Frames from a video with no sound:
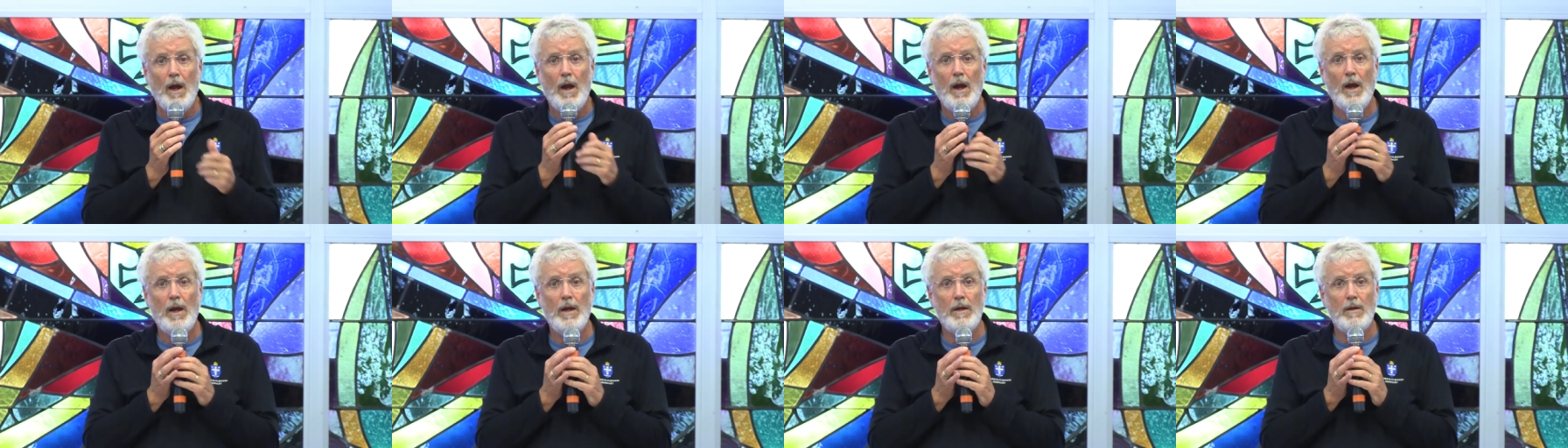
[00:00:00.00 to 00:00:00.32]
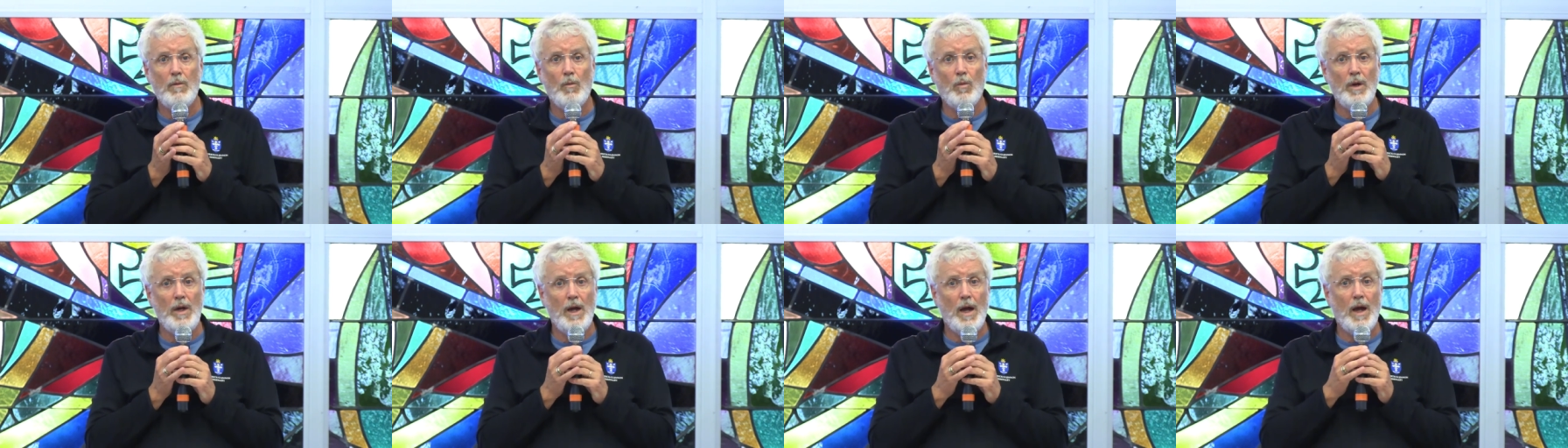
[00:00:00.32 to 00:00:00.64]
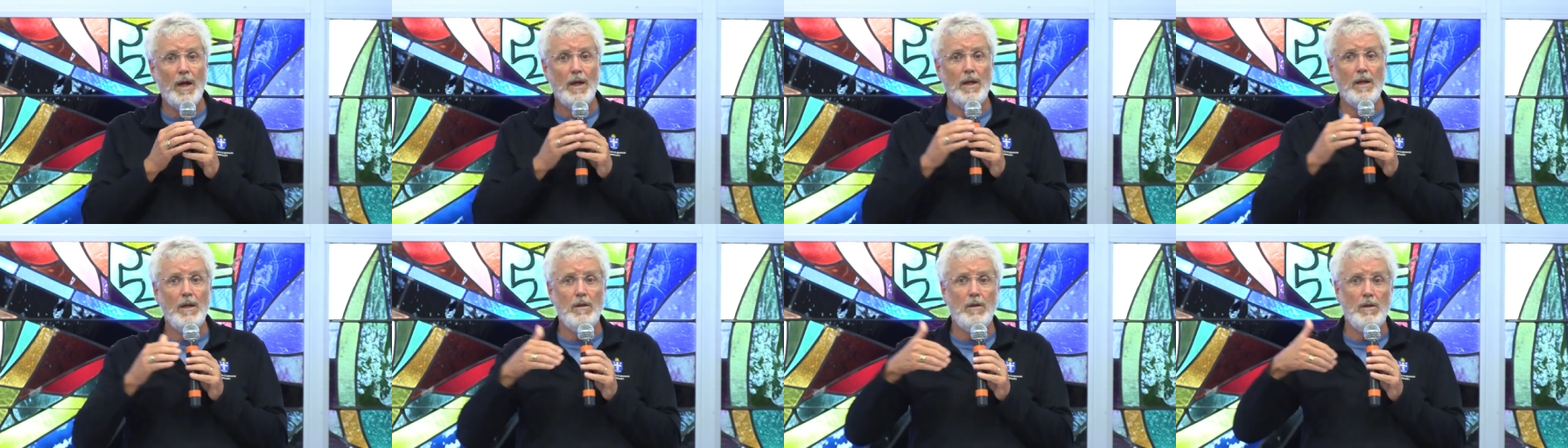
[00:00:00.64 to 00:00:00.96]
And when
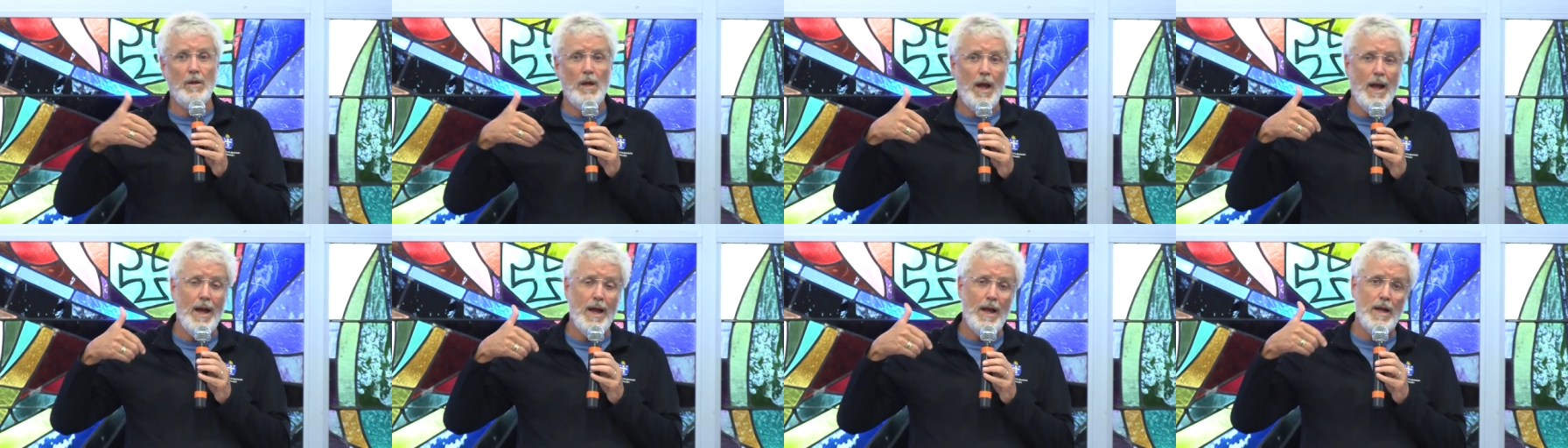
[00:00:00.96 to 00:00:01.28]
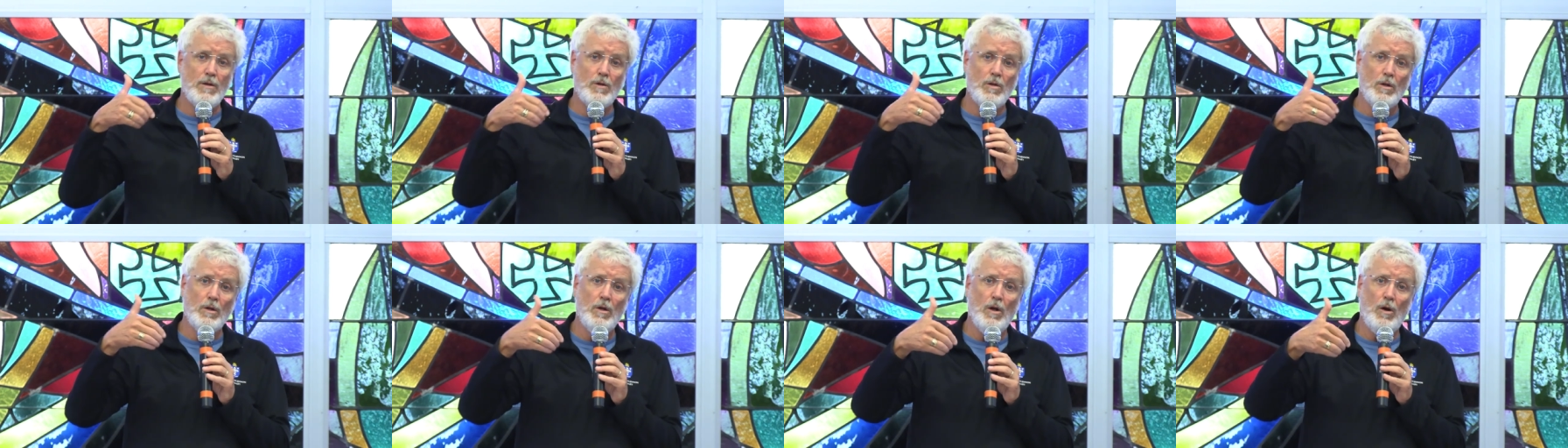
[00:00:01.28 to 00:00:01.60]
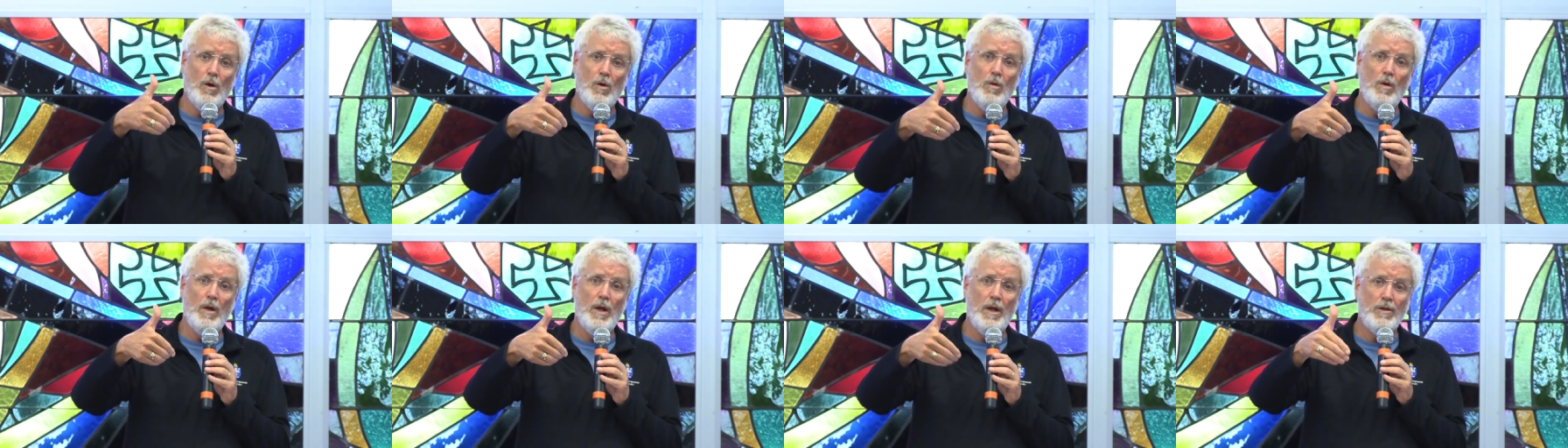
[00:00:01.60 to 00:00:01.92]
I had to
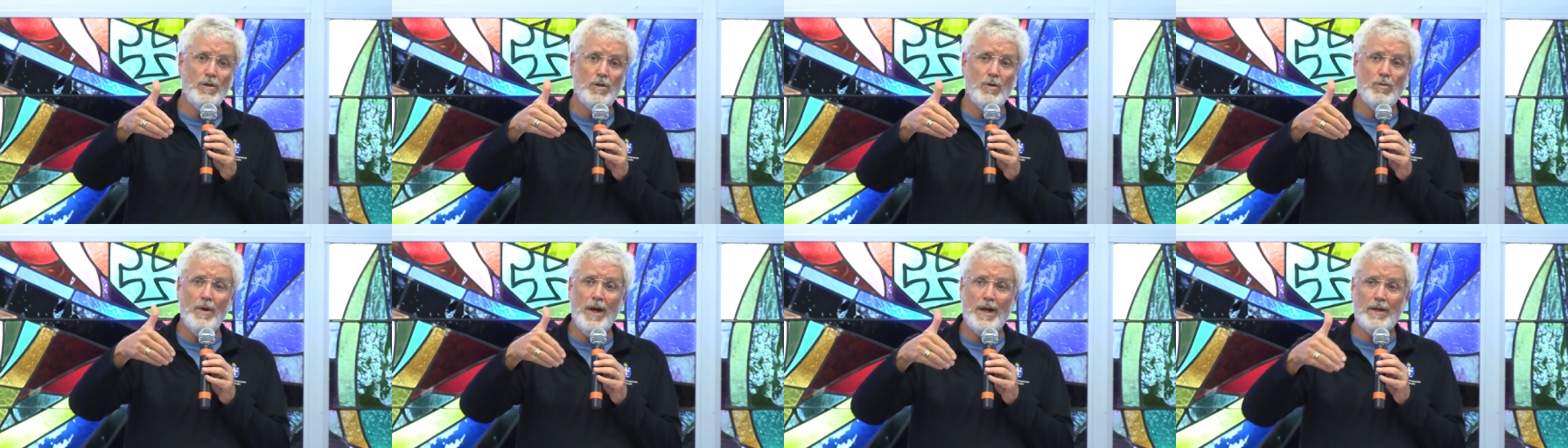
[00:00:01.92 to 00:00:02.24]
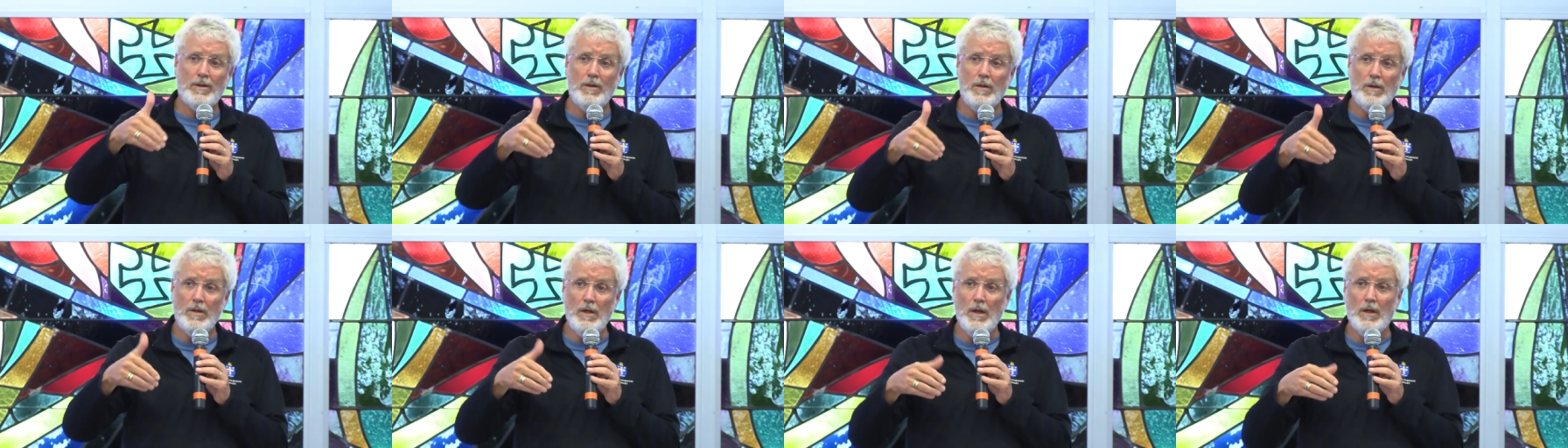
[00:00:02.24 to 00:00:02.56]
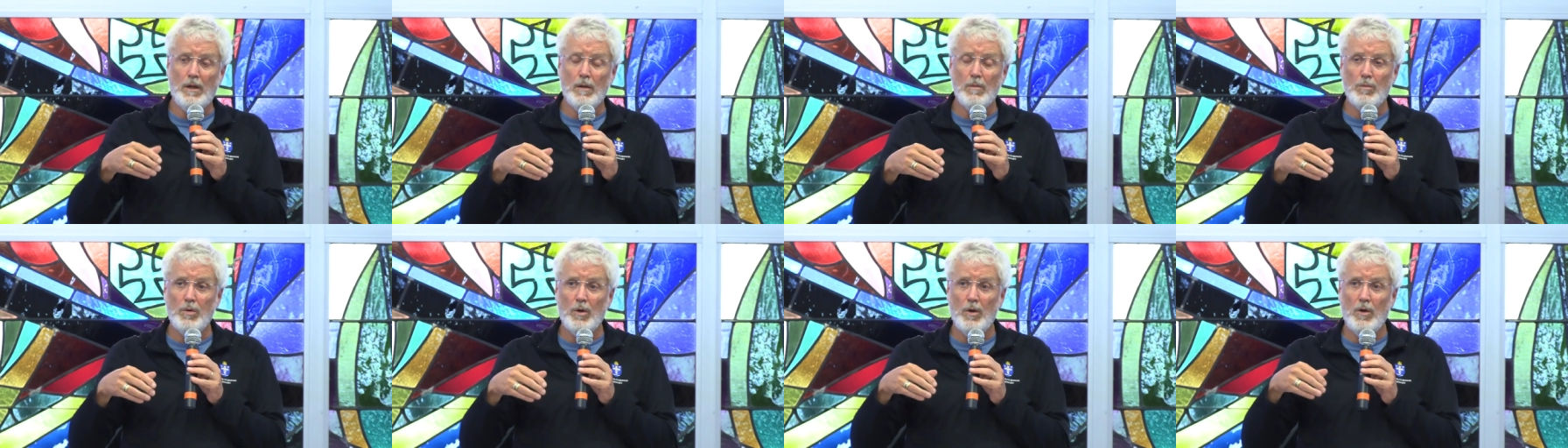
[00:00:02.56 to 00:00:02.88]
go and direct the
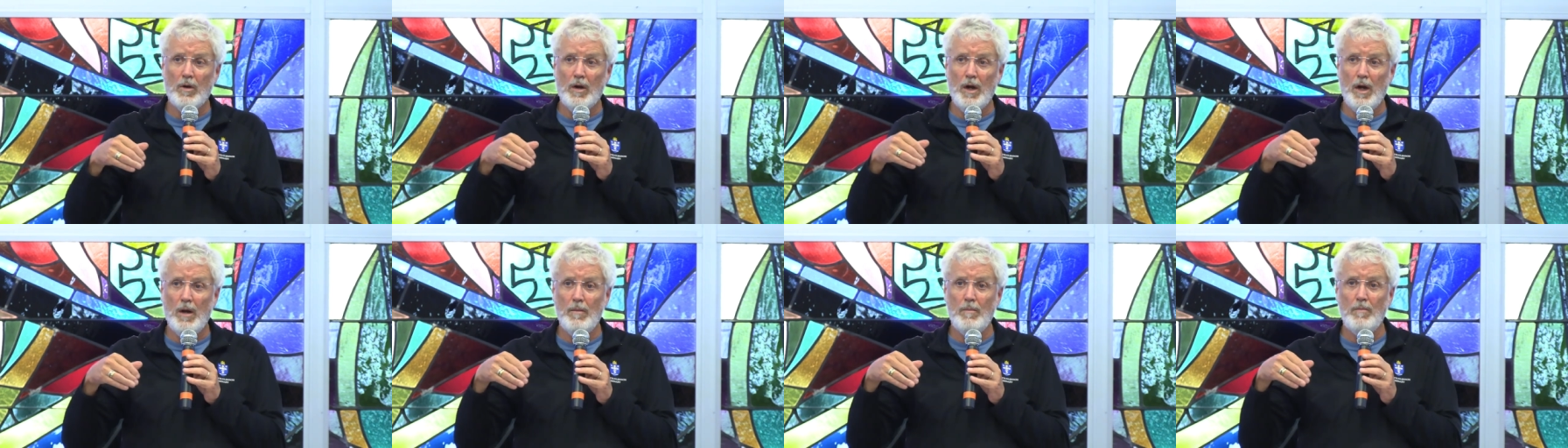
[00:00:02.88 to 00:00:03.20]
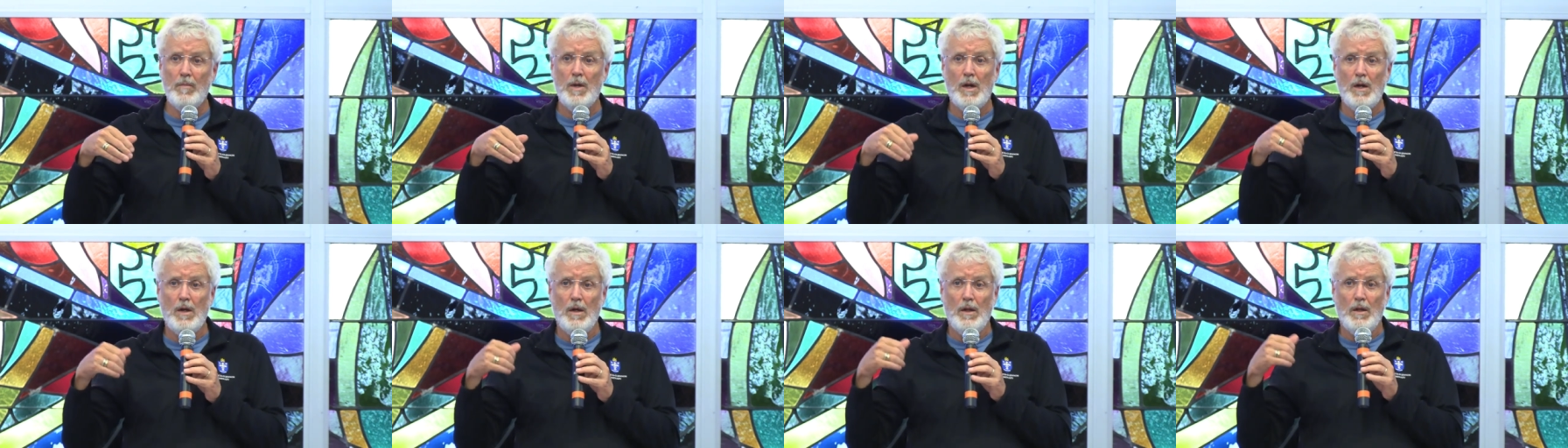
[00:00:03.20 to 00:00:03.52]
deacon program,